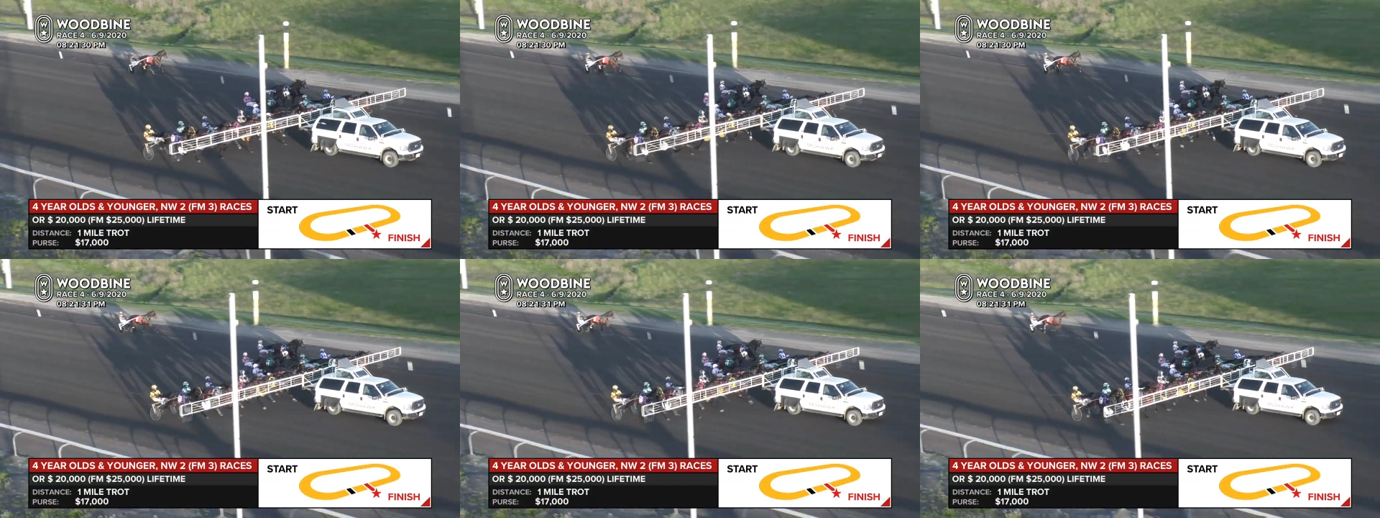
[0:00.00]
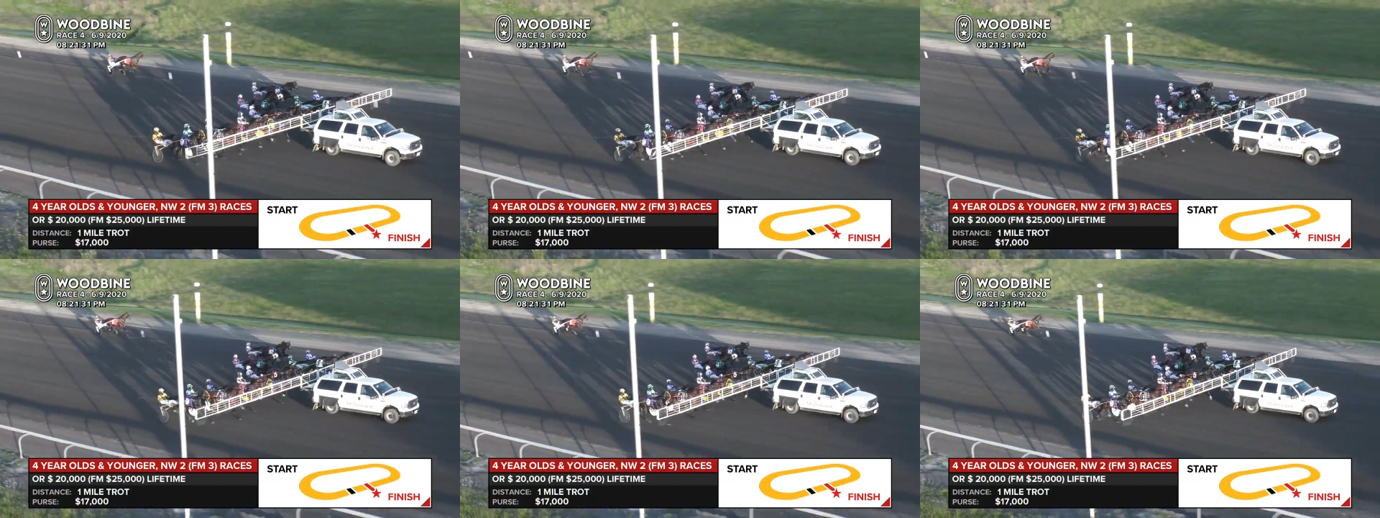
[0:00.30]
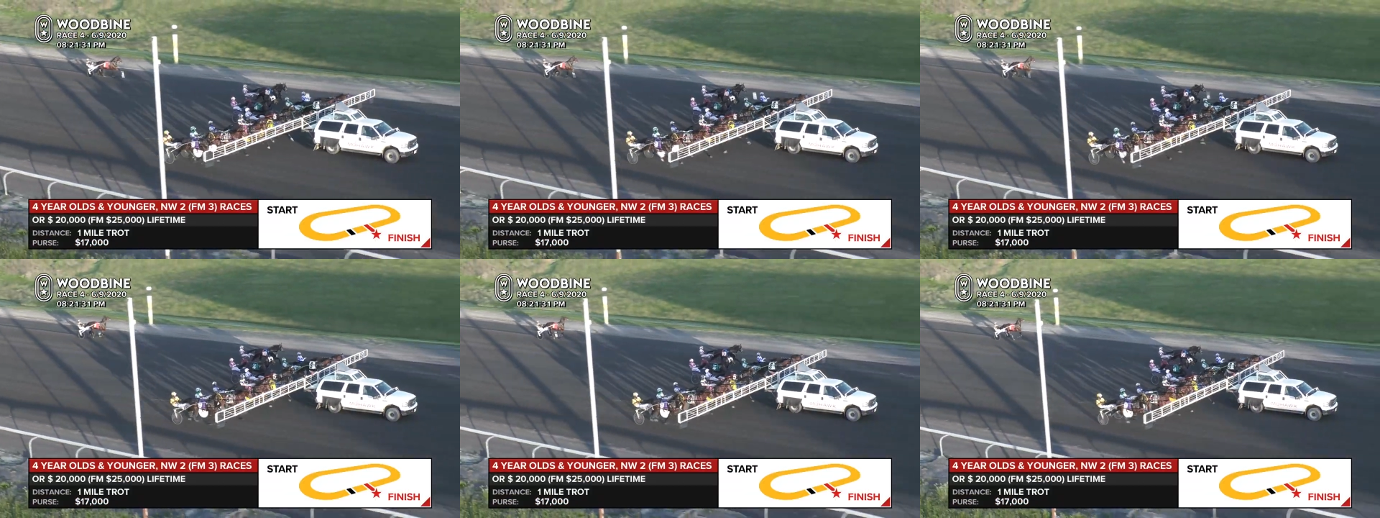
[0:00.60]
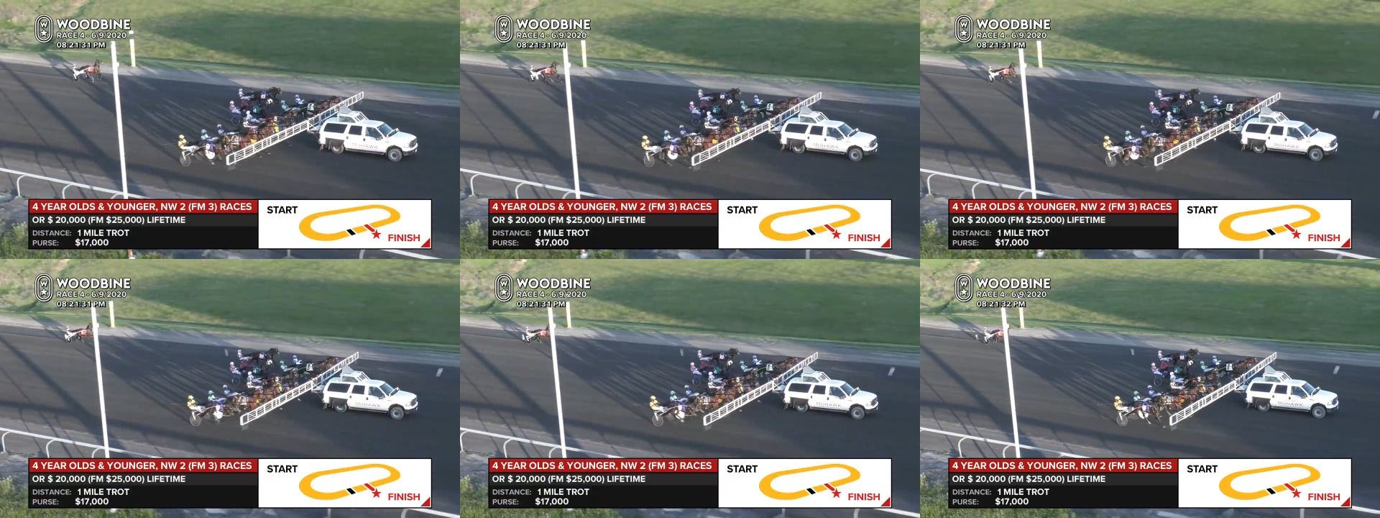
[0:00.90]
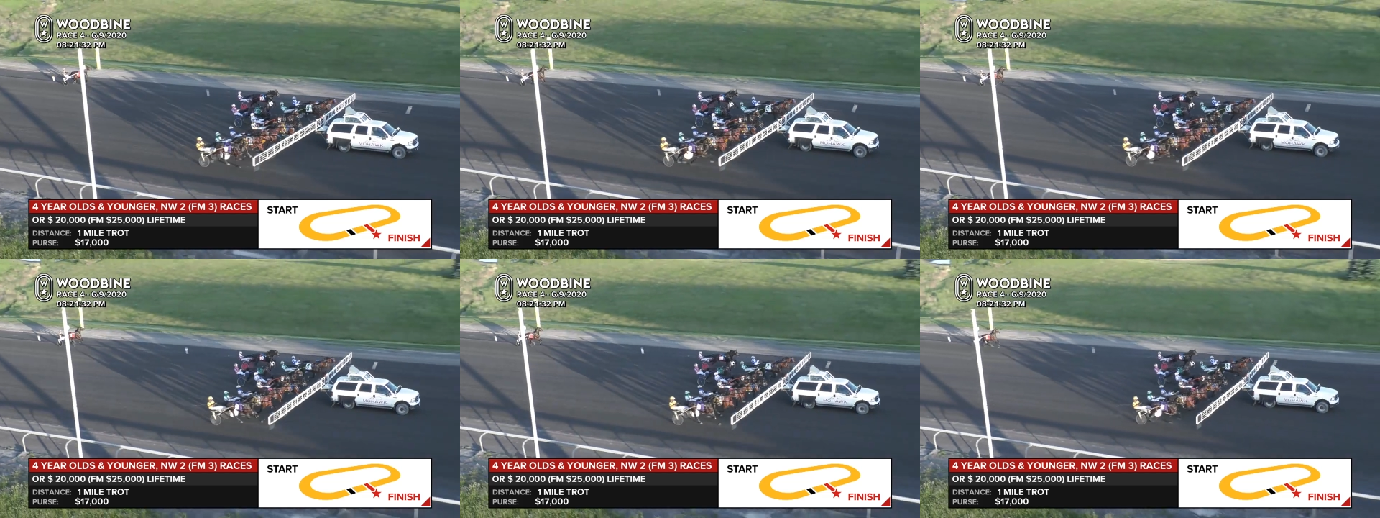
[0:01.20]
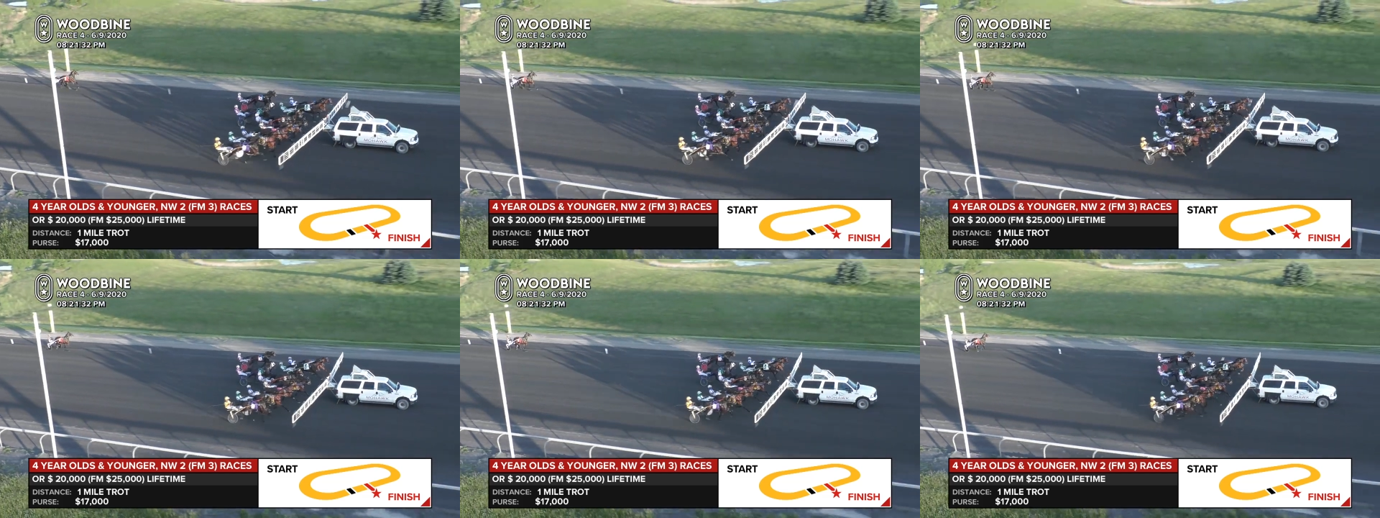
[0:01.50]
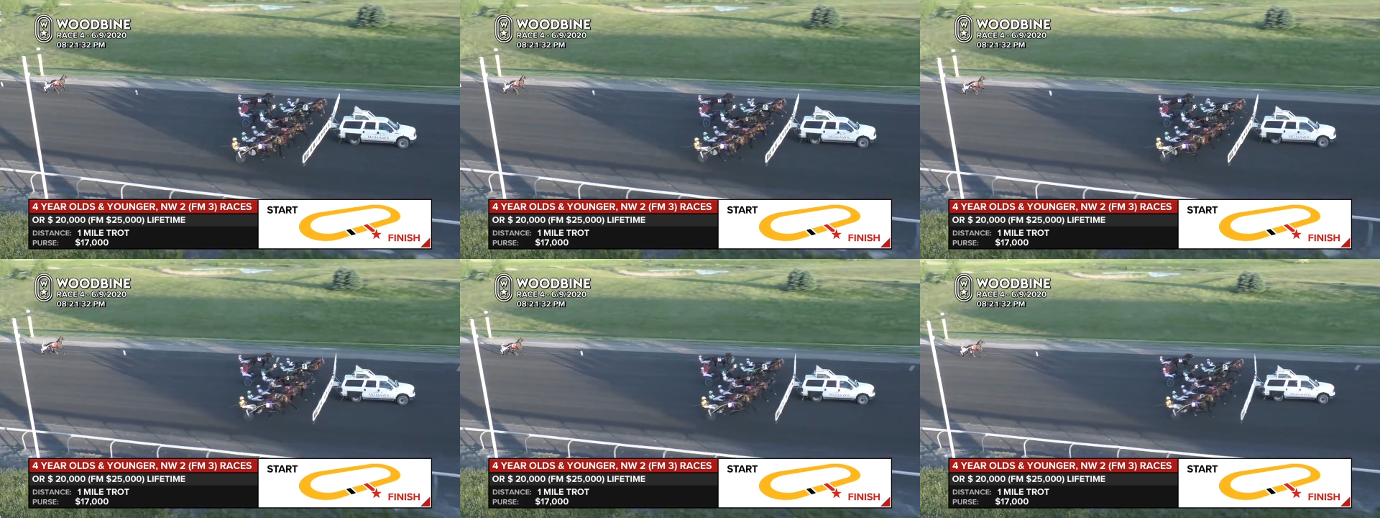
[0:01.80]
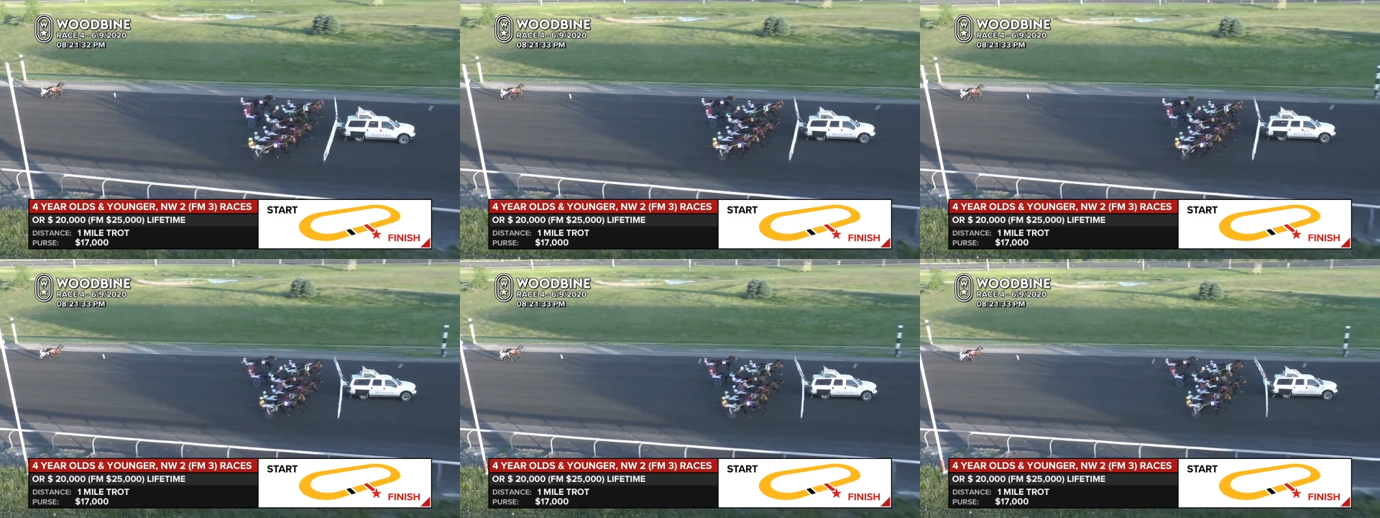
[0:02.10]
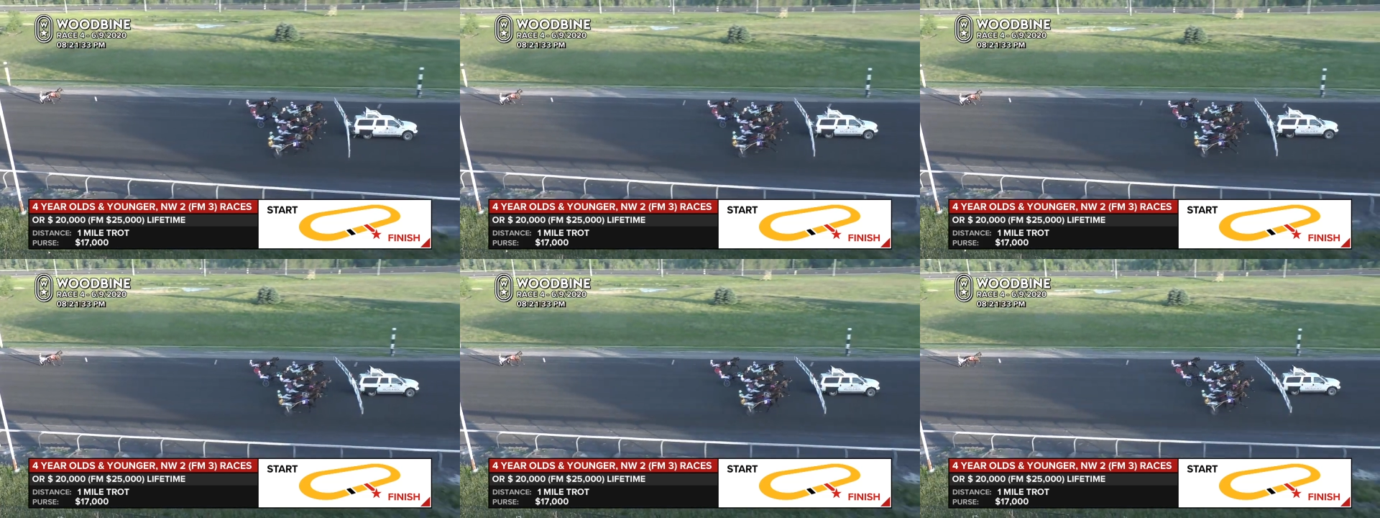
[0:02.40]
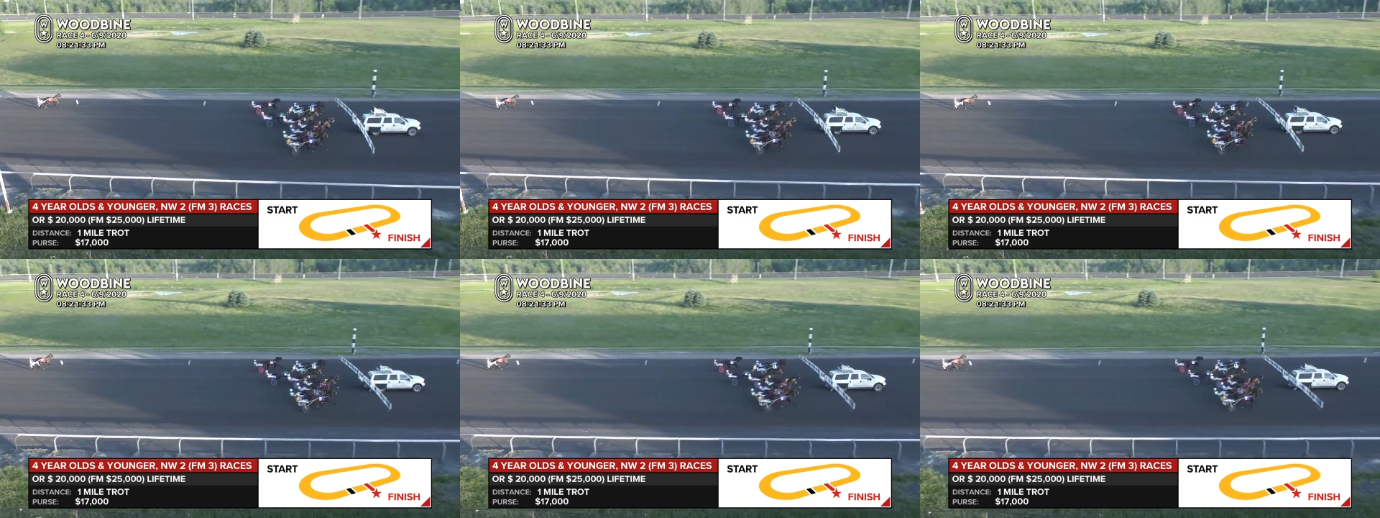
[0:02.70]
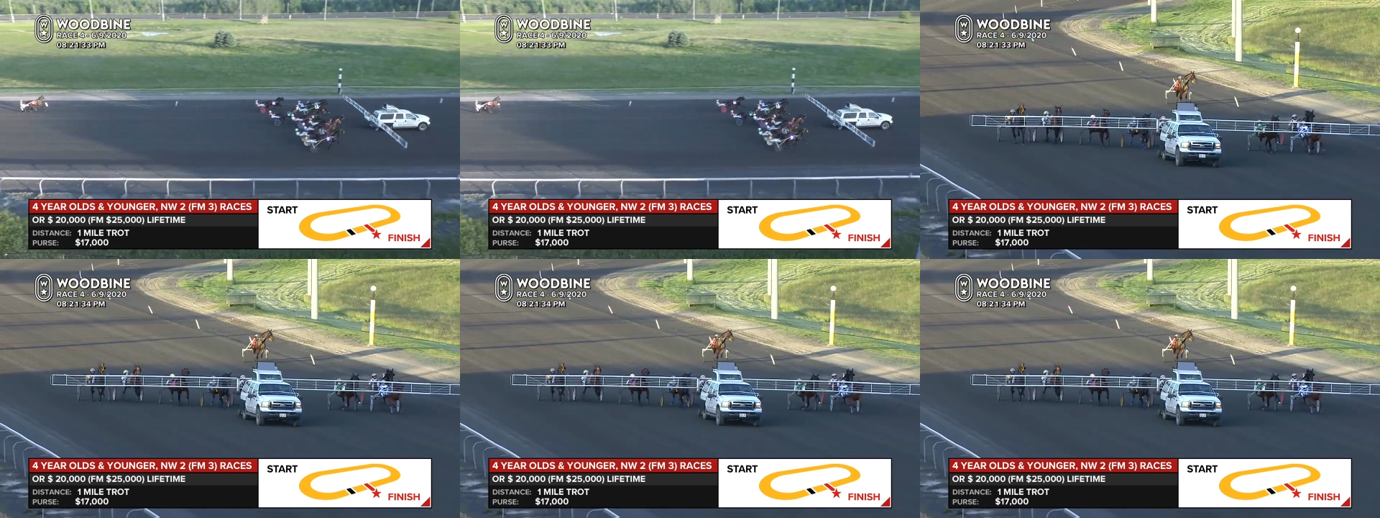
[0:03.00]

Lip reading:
(no speaker visible)